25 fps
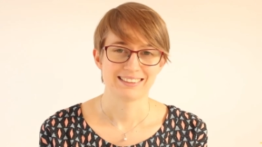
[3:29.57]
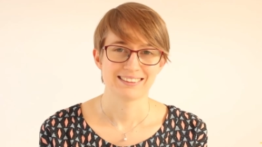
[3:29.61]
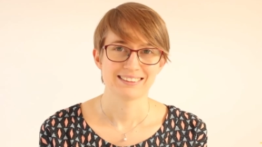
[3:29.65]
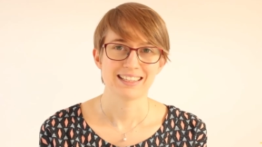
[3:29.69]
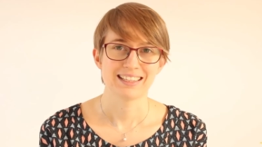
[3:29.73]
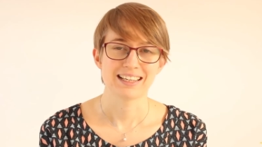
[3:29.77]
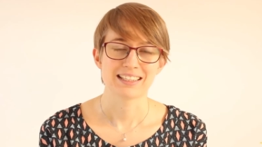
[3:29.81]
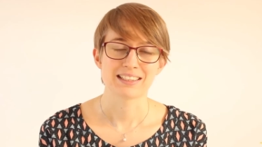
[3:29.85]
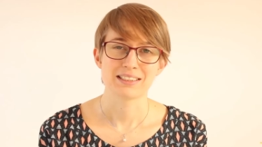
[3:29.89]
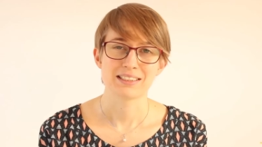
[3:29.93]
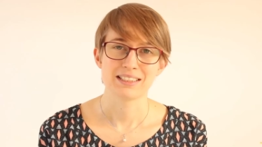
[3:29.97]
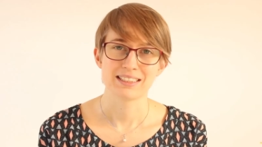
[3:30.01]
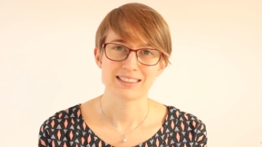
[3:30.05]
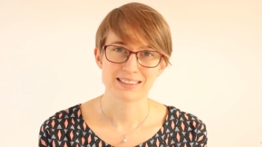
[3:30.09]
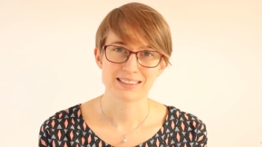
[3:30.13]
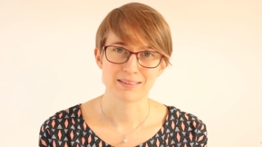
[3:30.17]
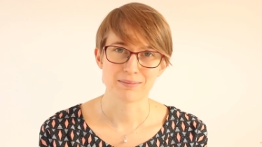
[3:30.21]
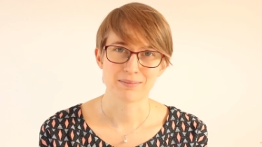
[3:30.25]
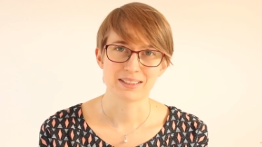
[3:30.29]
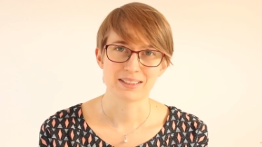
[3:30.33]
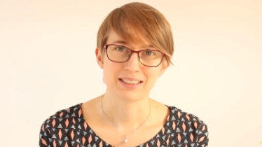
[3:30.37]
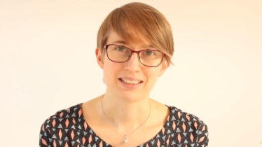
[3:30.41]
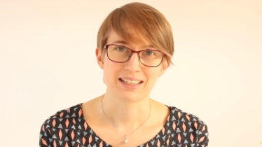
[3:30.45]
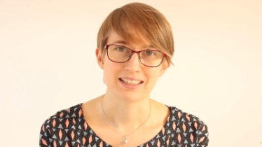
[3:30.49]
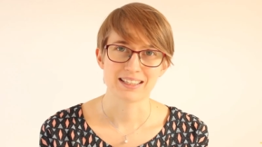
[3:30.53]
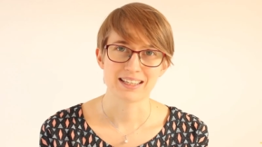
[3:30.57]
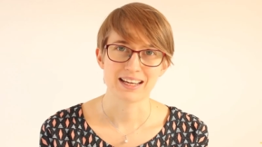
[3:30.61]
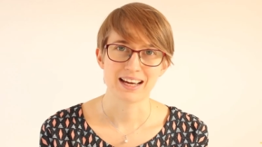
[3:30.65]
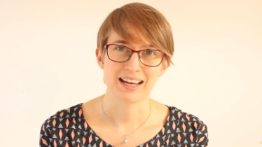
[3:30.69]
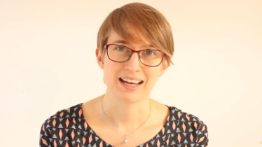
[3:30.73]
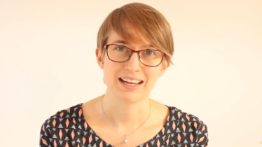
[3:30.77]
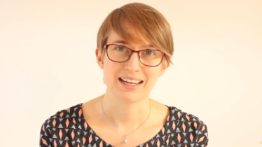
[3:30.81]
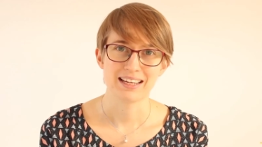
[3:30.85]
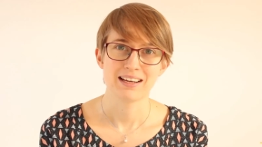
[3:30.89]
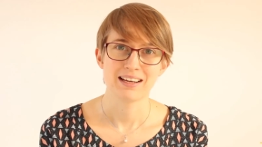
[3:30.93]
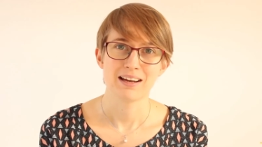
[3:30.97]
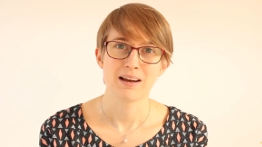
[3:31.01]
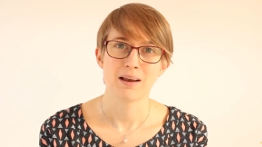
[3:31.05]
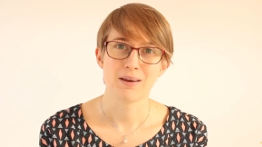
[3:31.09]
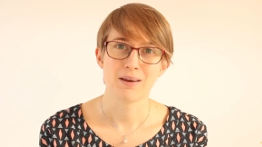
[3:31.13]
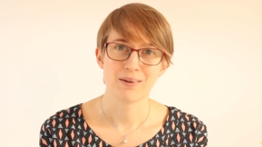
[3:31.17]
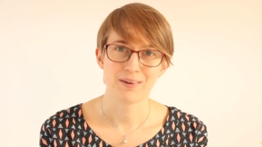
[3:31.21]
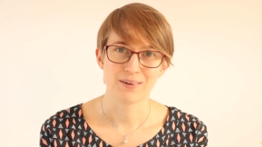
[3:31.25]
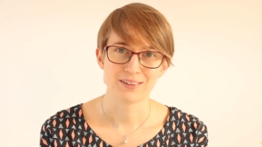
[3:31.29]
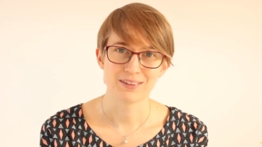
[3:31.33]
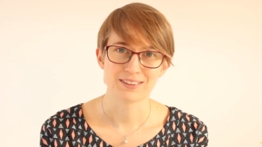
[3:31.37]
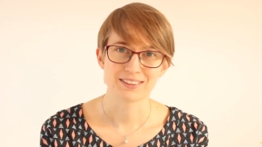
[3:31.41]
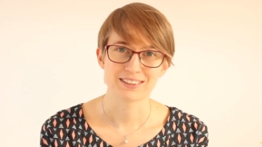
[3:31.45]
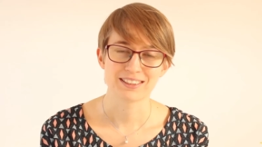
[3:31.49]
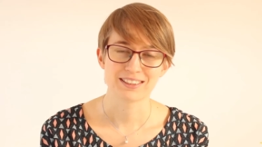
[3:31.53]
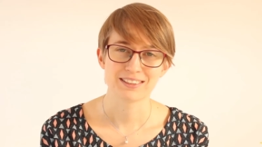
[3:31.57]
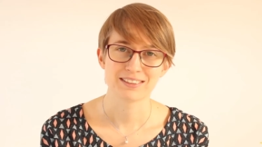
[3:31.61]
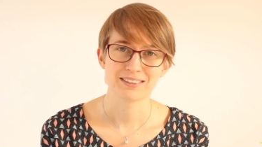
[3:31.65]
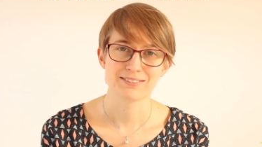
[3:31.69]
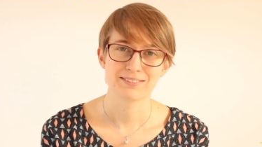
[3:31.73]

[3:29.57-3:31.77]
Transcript: that is something that I learned